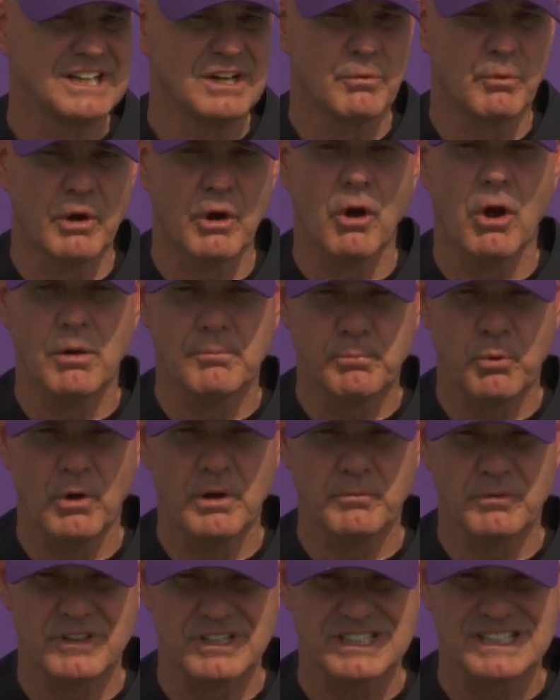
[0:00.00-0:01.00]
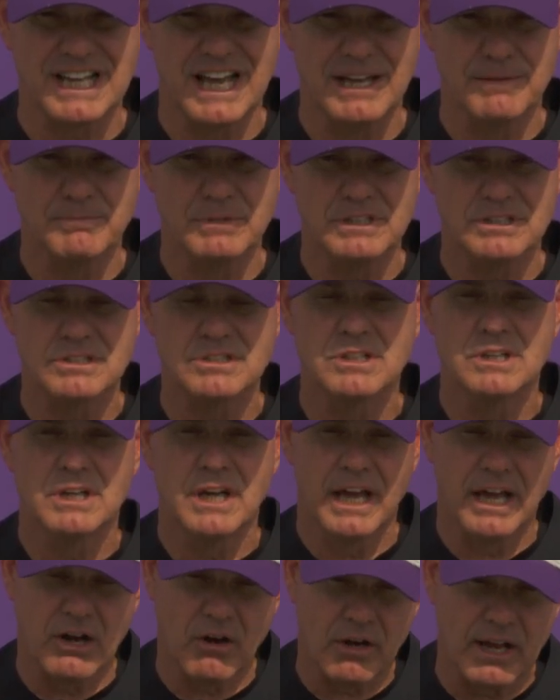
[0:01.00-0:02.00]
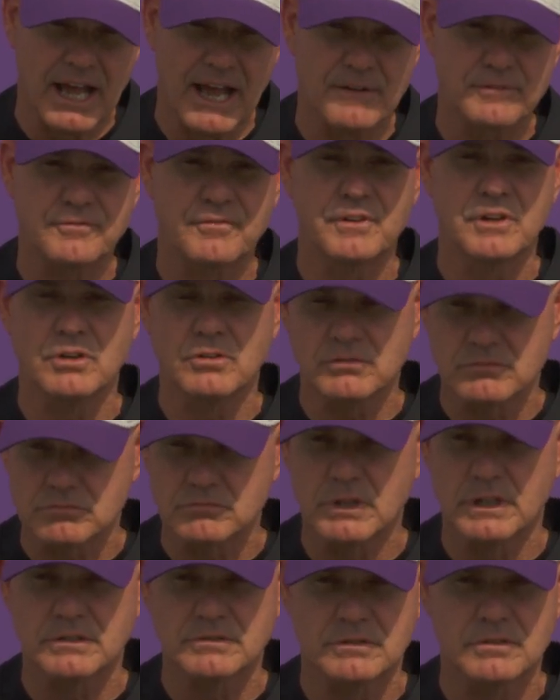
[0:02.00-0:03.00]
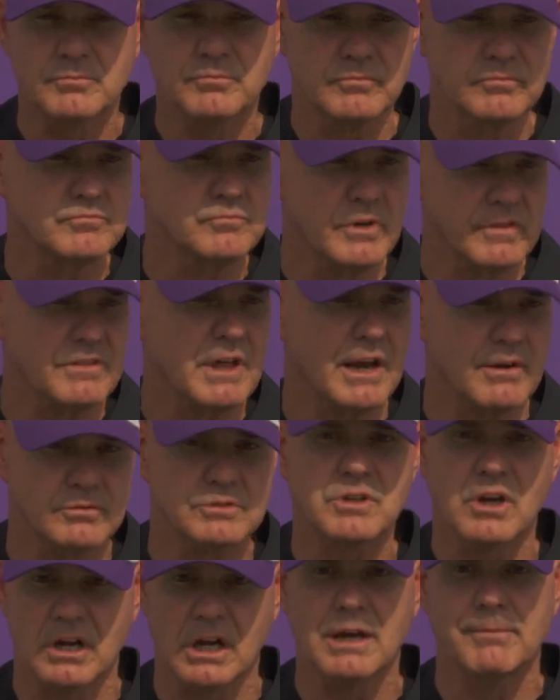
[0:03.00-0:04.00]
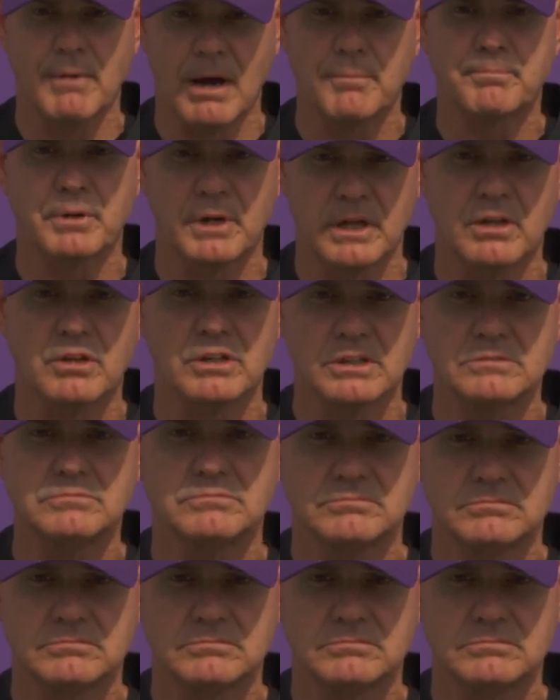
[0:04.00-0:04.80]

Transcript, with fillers: we were on point with assignments at our gaps field, and we thought it was going to come out pretty good.